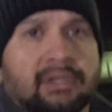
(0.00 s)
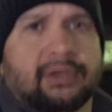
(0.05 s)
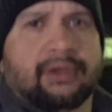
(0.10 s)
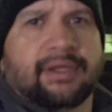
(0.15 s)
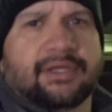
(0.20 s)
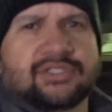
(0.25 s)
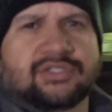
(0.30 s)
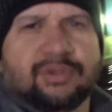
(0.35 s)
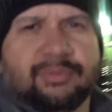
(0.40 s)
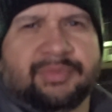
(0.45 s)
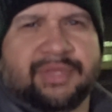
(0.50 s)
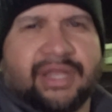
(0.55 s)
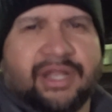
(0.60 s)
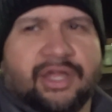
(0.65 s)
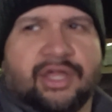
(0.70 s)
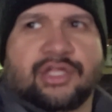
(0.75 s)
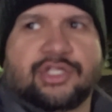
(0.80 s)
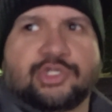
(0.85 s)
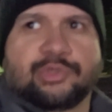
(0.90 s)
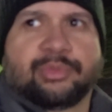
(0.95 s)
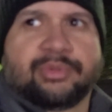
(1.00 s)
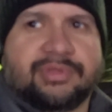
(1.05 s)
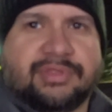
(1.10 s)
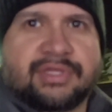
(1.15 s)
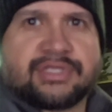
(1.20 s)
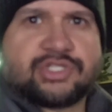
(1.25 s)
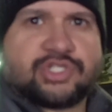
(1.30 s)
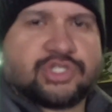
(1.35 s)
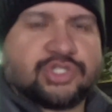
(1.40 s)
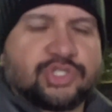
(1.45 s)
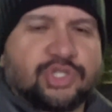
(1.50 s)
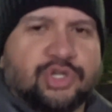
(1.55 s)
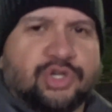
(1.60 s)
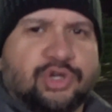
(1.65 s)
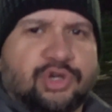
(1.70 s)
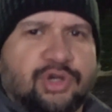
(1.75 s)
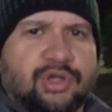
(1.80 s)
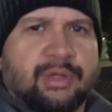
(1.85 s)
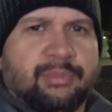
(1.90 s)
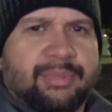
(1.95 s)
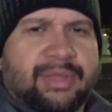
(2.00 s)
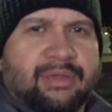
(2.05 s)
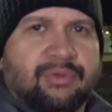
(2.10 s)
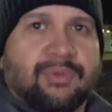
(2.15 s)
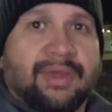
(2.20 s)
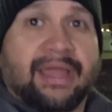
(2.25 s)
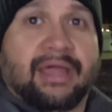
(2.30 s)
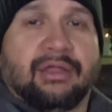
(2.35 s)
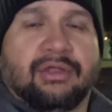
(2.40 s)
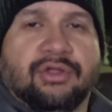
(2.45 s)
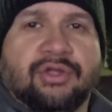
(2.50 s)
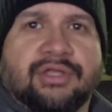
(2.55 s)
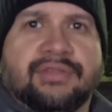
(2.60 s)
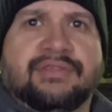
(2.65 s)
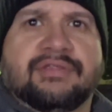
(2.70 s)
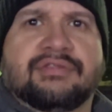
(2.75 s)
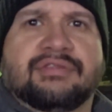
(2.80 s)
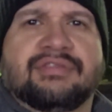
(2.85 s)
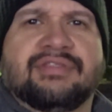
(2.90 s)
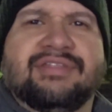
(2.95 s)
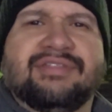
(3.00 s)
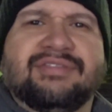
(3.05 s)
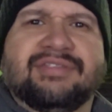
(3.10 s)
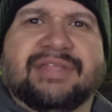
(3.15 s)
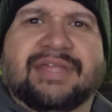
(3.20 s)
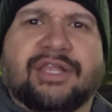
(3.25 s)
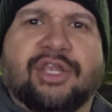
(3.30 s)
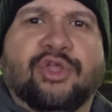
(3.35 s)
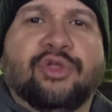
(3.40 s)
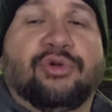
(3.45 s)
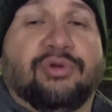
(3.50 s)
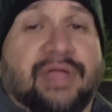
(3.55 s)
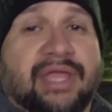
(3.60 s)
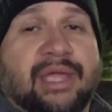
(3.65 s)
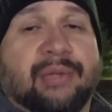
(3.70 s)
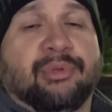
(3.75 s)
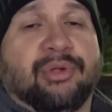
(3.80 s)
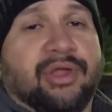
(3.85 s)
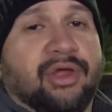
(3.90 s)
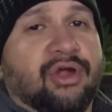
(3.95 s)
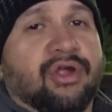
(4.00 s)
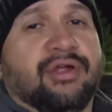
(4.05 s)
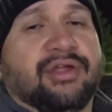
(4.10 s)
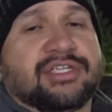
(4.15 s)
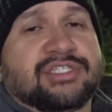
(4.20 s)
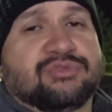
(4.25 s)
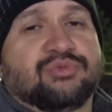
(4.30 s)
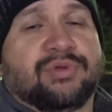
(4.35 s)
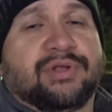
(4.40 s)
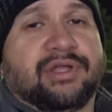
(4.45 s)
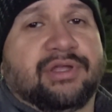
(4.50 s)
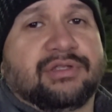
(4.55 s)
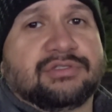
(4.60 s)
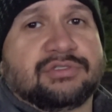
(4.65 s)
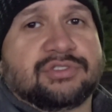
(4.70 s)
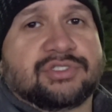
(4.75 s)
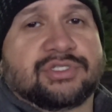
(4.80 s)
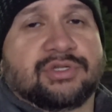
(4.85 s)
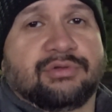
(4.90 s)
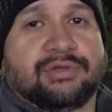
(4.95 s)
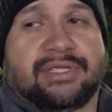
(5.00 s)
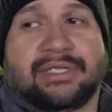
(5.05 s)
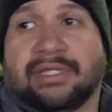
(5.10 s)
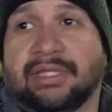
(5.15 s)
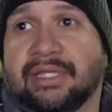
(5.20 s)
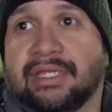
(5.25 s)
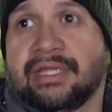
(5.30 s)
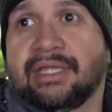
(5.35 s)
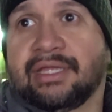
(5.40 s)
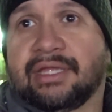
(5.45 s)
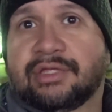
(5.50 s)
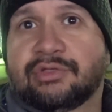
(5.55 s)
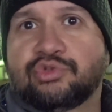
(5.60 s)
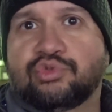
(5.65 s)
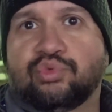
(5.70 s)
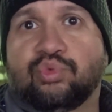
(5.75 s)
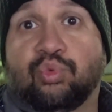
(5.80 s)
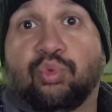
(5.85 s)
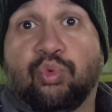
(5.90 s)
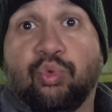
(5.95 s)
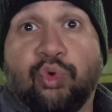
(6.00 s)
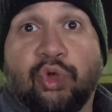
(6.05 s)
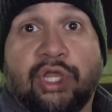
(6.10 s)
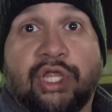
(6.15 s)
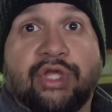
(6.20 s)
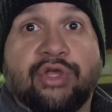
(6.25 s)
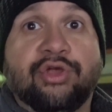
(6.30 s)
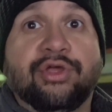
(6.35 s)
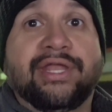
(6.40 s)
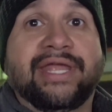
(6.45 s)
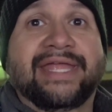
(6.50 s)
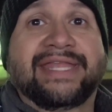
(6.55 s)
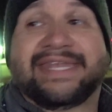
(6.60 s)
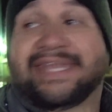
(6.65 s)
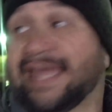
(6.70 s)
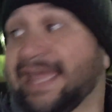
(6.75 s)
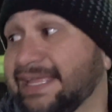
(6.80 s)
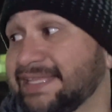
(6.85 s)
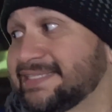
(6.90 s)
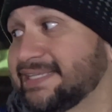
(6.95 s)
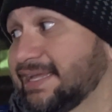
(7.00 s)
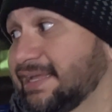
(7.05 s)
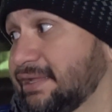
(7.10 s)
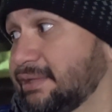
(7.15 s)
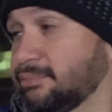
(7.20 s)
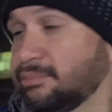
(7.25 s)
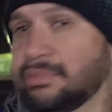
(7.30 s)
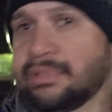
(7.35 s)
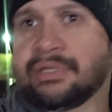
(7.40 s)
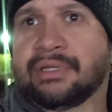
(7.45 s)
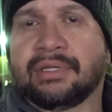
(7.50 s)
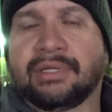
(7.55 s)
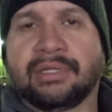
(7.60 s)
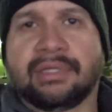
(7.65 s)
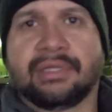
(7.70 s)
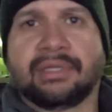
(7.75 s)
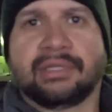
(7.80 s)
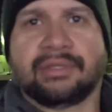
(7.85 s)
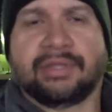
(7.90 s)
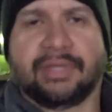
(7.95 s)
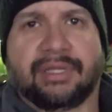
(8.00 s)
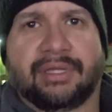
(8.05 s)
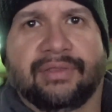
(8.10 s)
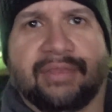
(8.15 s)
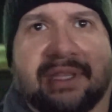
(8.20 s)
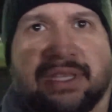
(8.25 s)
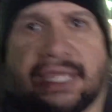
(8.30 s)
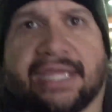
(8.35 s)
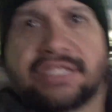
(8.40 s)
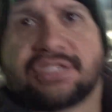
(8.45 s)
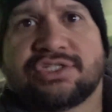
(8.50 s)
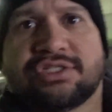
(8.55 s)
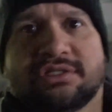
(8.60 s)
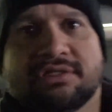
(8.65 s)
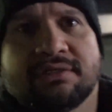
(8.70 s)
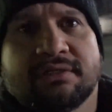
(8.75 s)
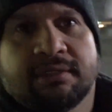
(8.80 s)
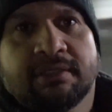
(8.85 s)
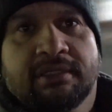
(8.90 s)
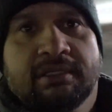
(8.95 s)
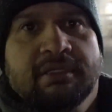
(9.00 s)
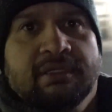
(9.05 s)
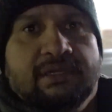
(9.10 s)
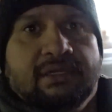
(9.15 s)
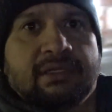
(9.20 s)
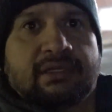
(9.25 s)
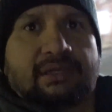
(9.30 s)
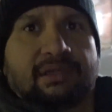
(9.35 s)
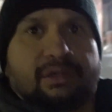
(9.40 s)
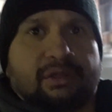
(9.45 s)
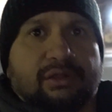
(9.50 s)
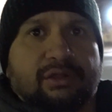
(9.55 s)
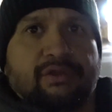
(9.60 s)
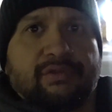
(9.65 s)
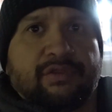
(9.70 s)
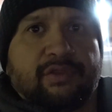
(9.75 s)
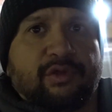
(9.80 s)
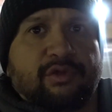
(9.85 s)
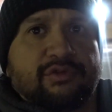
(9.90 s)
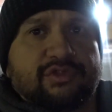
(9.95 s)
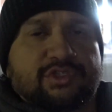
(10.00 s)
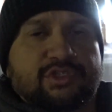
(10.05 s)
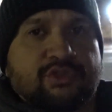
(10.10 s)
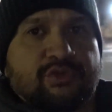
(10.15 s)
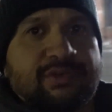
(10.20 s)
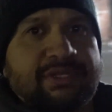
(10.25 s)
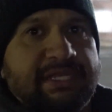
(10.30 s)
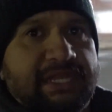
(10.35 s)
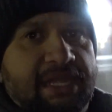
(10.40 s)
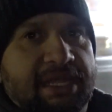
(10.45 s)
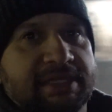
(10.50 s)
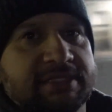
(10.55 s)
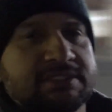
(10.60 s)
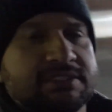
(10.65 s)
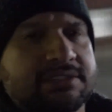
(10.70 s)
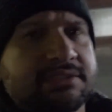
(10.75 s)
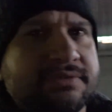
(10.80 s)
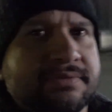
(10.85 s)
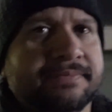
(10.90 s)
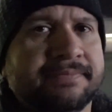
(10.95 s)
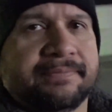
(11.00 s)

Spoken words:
All right, so I'm not 100% sure about, wow, look at this little camera, RX100 Sony. It's really good at nighttime. The lights are those street lights.